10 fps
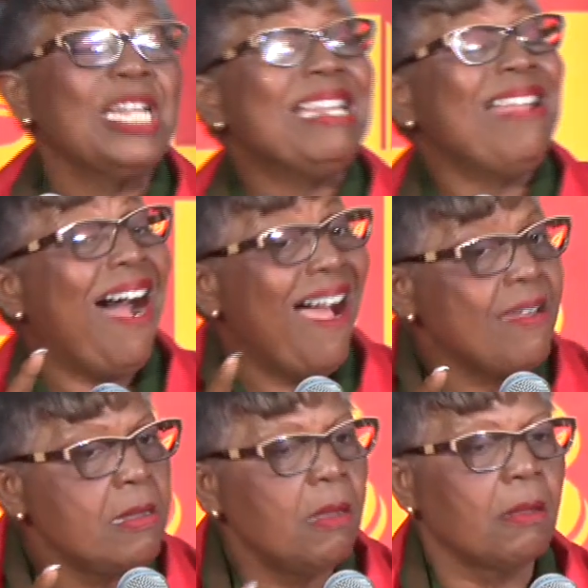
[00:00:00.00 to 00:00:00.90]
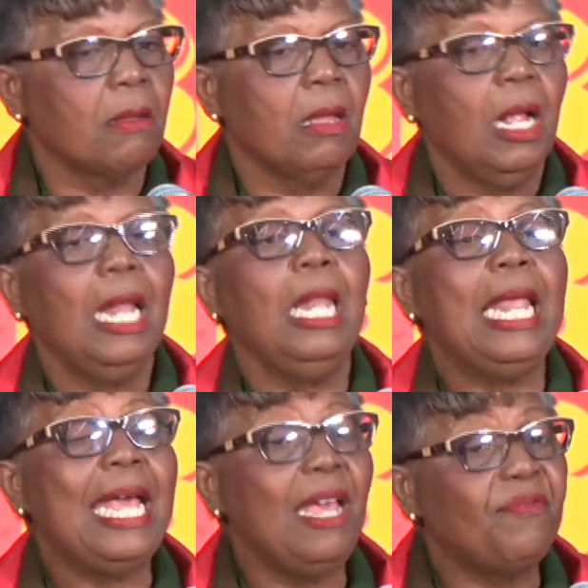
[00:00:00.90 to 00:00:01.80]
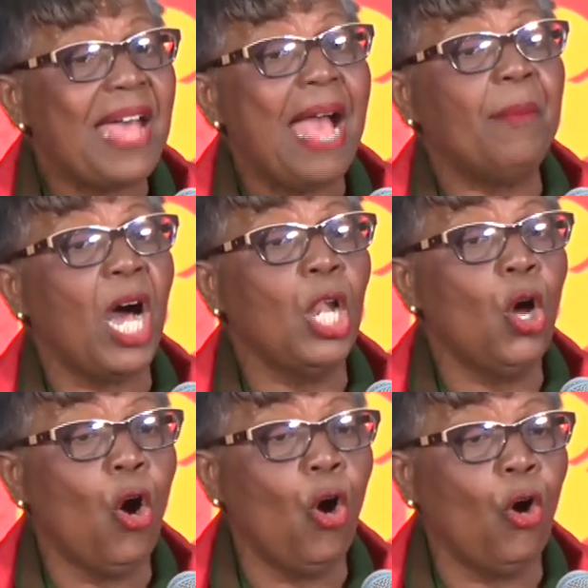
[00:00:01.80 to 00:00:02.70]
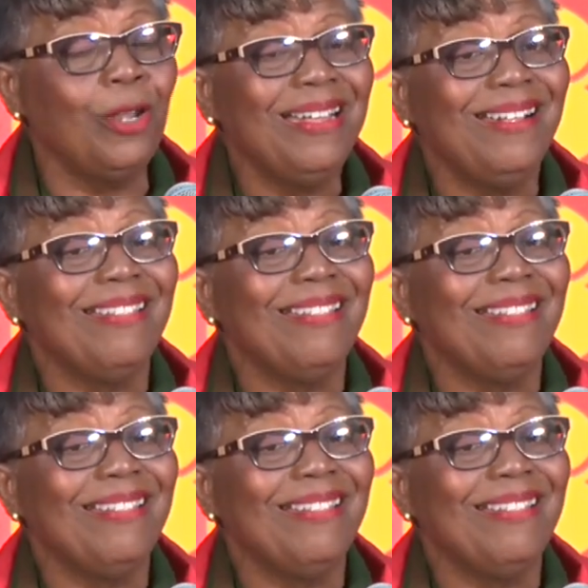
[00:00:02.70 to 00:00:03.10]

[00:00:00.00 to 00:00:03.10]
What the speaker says: None. Leave them alone.